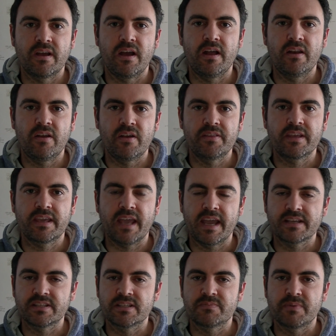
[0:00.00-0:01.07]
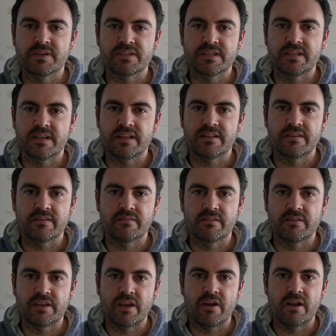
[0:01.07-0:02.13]
lot of the gags, especially
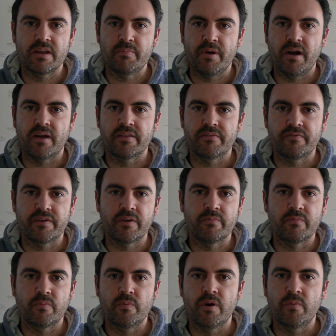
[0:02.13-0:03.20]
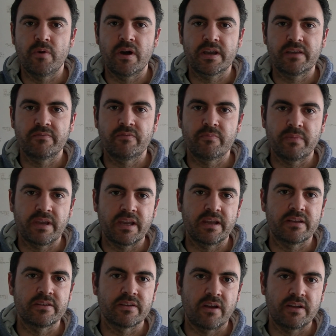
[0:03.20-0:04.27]
in the early part of the film, were working for me,
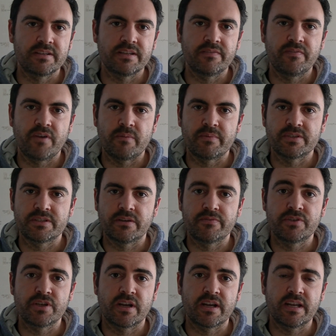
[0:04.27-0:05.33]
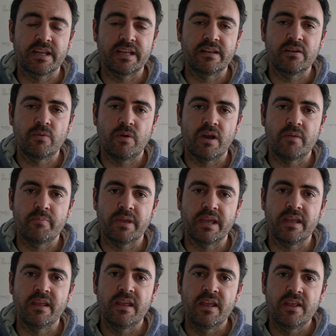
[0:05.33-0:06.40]
and I did find myself chuckling quite a
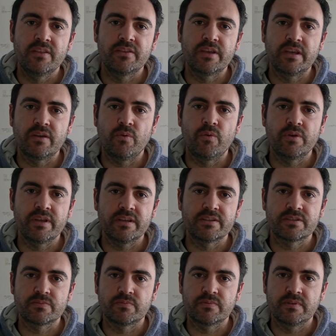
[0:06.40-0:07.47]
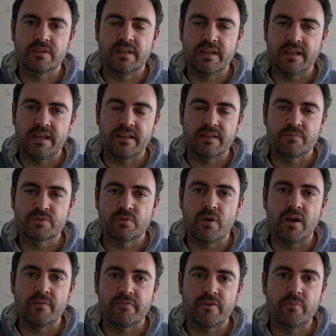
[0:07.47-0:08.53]
bit. The audience, there was
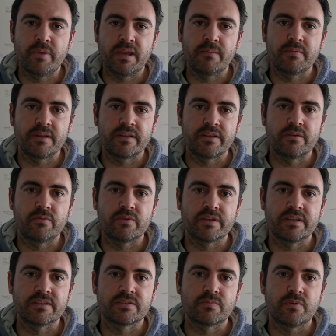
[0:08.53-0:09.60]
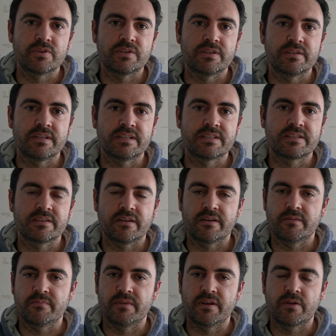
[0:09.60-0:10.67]
quite a few people in the audience watching this
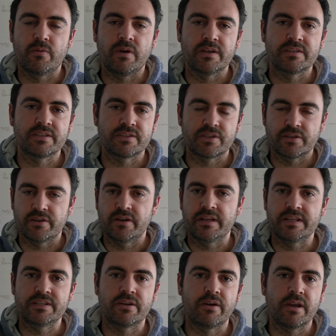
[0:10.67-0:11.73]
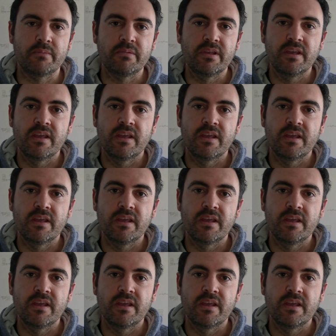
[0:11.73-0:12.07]
at quite such an early time.